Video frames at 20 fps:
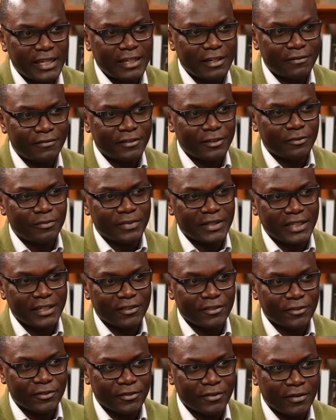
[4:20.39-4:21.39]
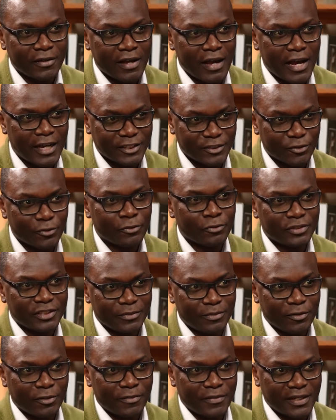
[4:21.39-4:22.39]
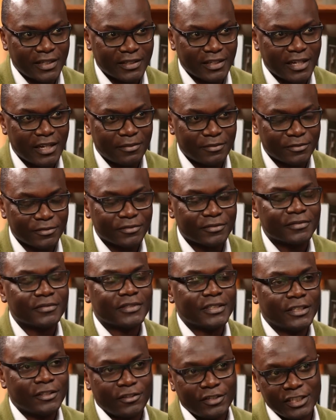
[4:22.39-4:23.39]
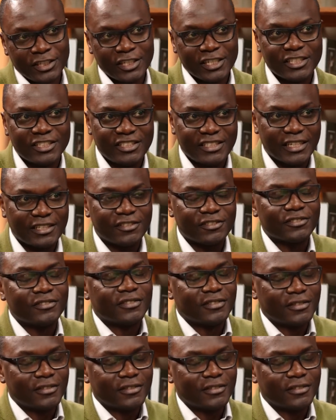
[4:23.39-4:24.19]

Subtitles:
A-level being the high school diploma in Cameroon, in the English section.